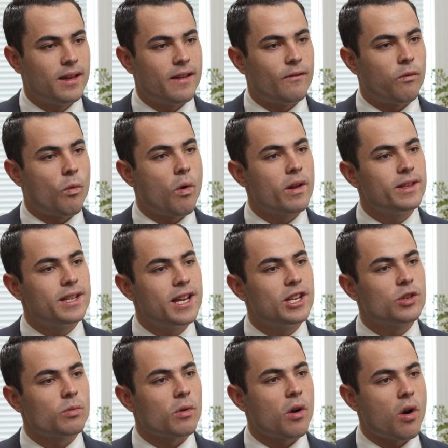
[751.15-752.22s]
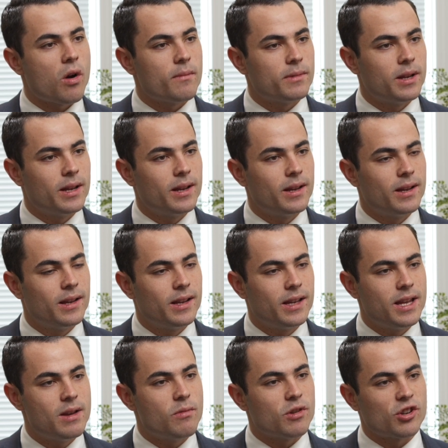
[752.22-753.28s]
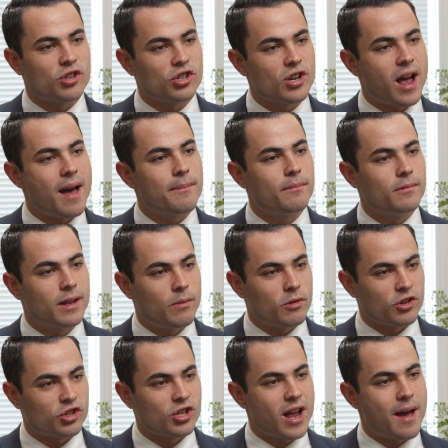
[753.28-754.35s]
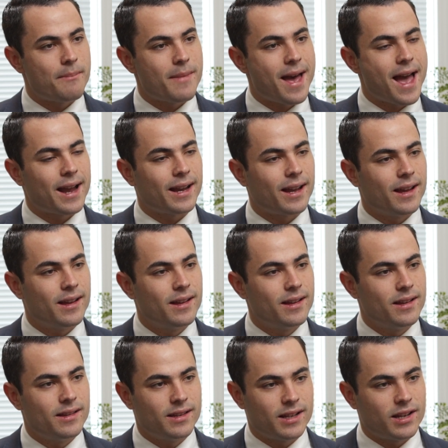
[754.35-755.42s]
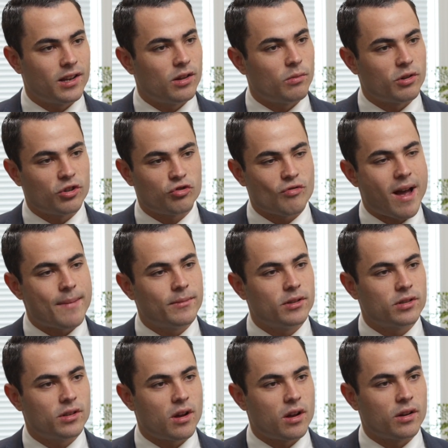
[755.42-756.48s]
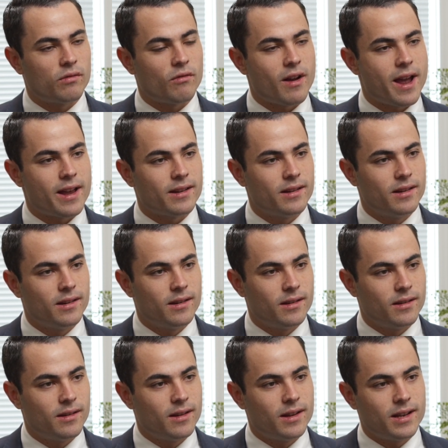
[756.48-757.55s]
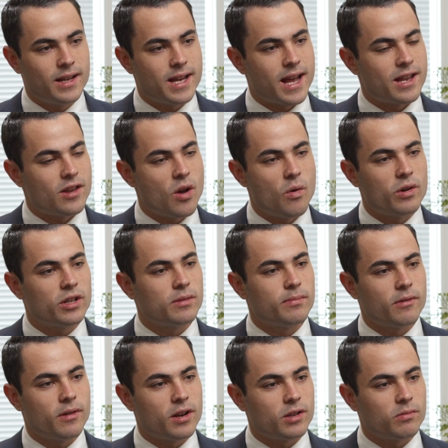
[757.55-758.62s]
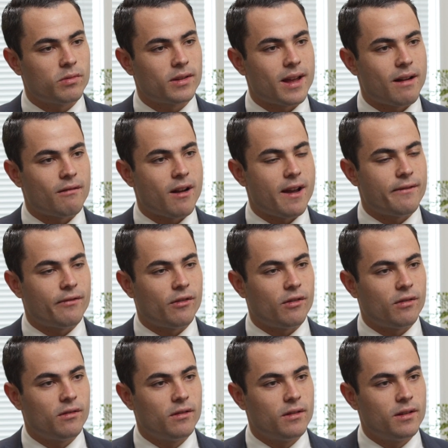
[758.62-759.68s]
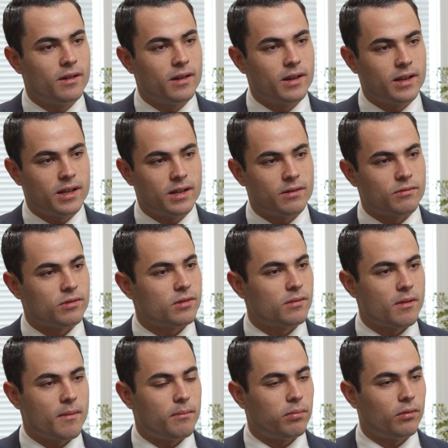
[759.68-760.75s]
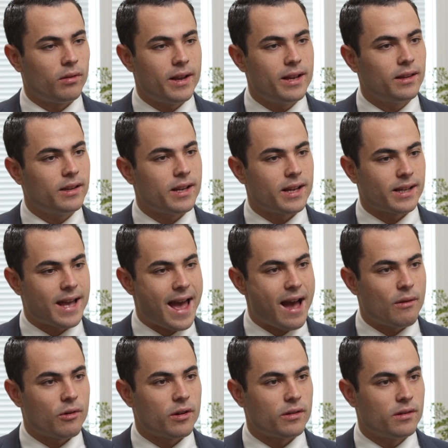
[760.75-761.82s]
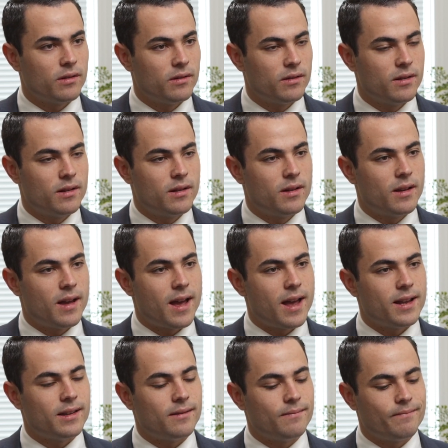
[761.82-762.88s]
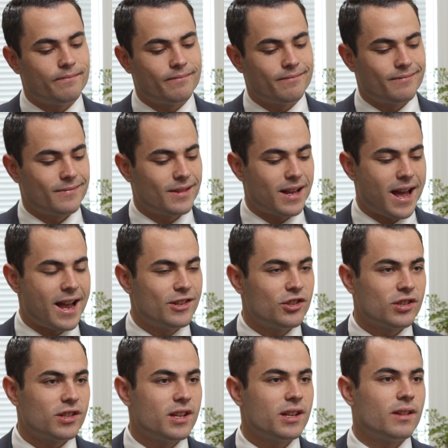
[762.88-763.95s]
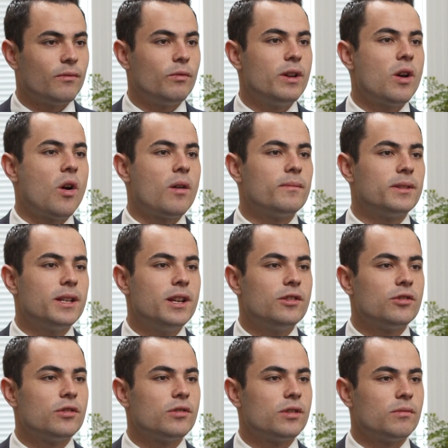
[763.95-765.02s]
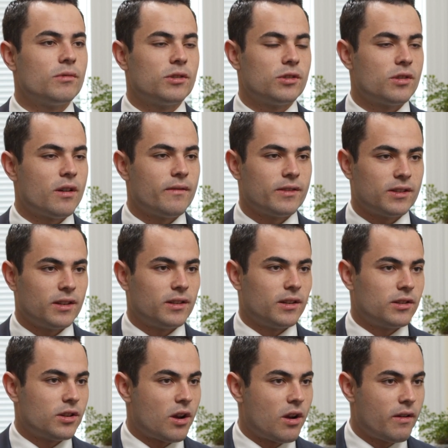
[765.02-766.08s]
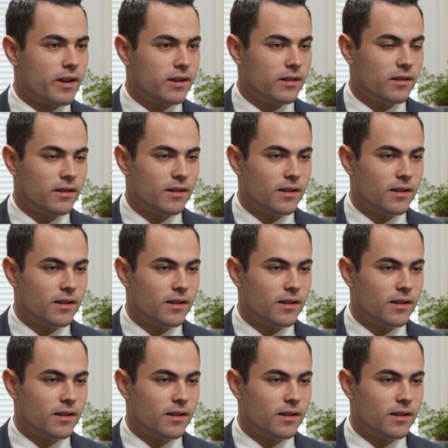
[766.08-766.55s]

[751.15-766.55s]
If one teacher were armed, he would have shot. They would have shot back. The killer would have dropped his gun and ran. He had no experience with that rifle. He was blatantly a coward. And I just think if we armed teachers, it would serve as a deterrent,